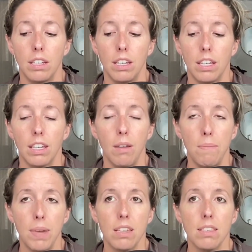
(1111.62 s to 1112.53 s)
it
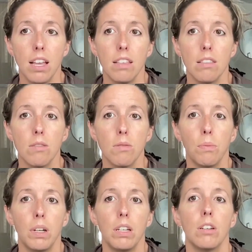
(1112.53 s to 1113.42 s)
makes sense
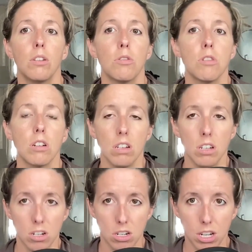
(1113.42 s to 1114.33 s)
when you start to
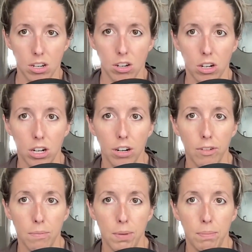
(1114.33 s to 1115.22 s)
understand your curve
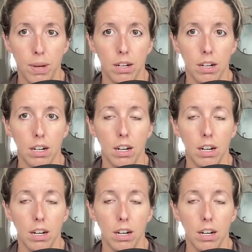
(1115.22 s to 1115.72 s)
a bit better,